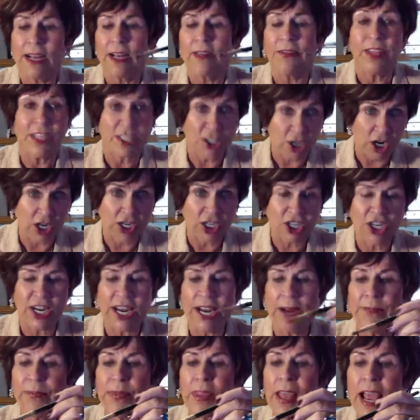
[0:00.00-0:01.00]
the dark
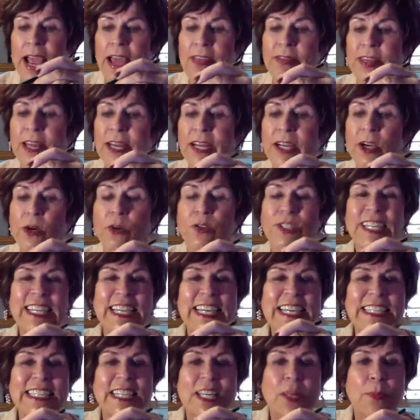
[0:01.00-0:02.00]
shade, and then it goes
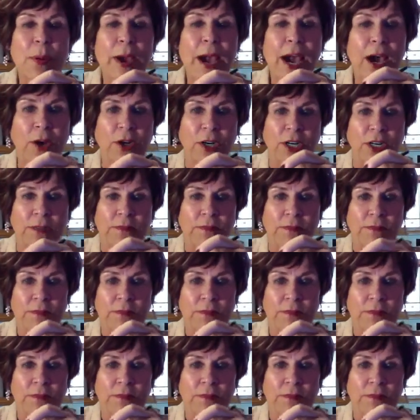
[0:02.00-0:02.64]
into the powder.